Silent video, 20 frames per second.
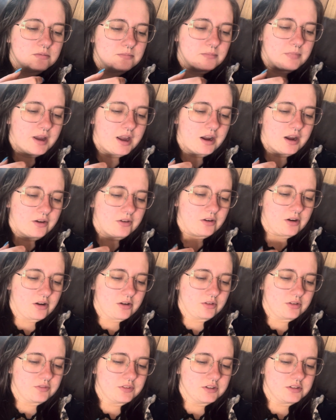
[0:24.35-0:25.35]
background
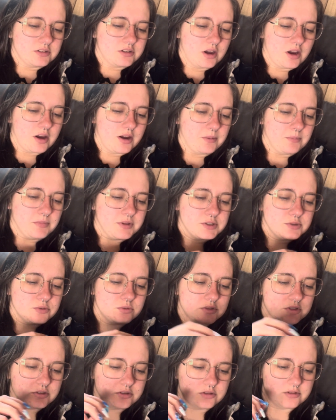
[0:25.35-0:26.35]
of the time, this
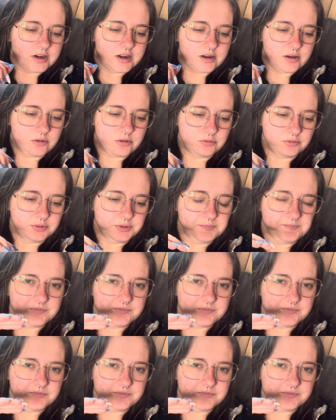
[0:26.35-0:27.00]
was around